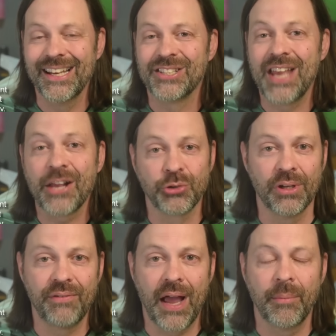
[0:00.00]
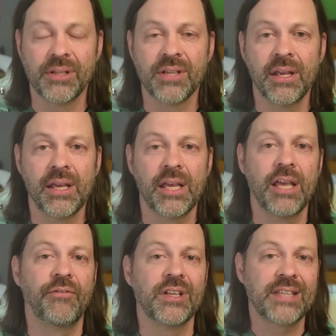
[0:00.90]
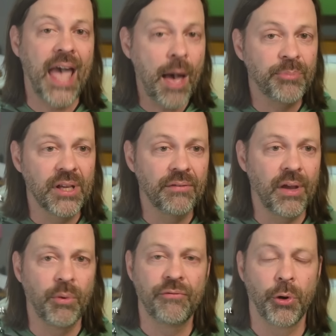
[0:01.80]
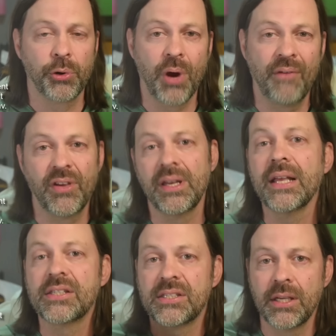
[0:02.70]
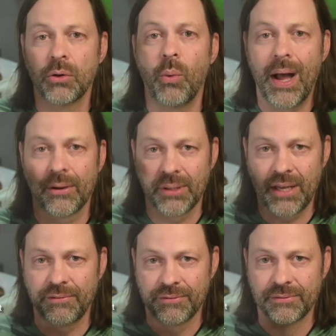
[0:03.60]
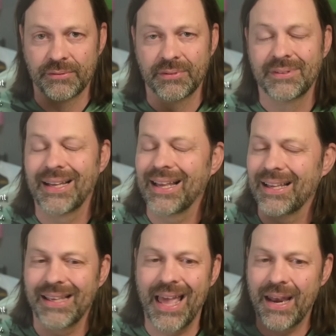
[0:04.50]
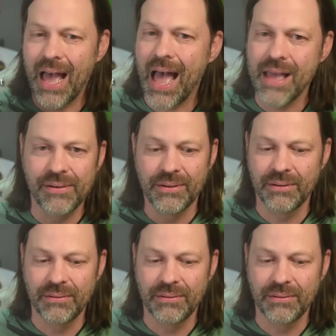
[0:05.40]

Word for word: in its natural environments, if it's captive and we photograph it, it's still wildlife. Again, I